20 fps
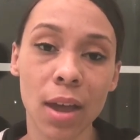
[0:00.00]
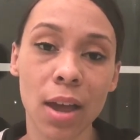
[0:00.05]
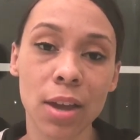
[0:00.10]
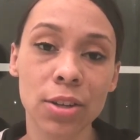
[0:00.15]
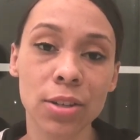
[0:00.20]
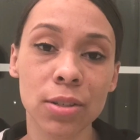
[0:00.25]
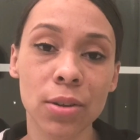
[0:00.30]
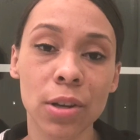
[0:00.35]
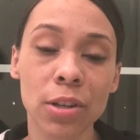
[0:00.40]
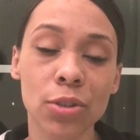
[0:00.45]

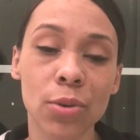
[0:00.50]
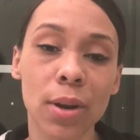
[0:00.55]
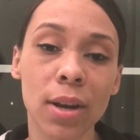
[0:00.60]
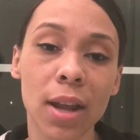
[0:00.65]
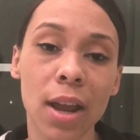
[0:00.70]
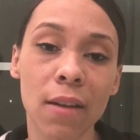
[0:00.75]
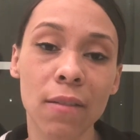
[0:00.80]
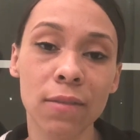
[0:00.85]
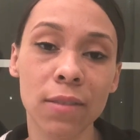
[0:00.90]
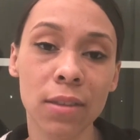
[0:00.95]
I just
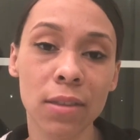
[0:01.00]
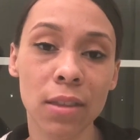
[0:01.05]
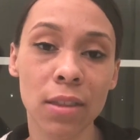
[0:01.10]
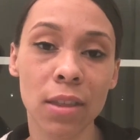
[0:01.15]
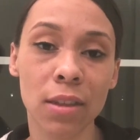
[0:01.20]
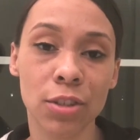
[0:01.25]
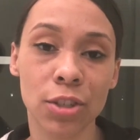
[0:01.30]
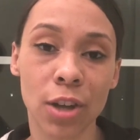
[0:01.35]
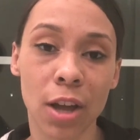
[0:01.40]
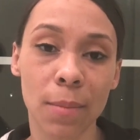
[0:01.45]
enjoyed everything that
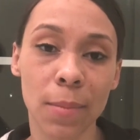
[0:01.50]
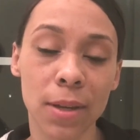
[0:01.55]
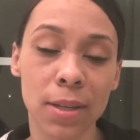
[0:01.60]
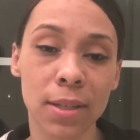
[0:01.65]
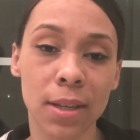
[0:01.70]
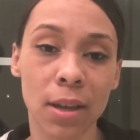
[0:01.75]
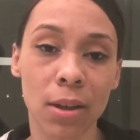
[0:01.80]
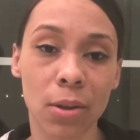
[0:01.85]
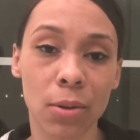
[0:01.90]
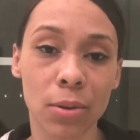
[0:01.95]
the job
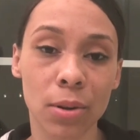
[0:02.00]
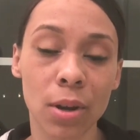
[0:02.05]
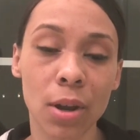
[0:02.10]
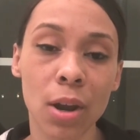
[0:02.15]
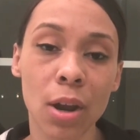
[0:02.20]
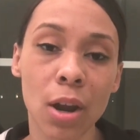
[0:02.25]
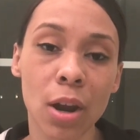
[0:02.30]
entailed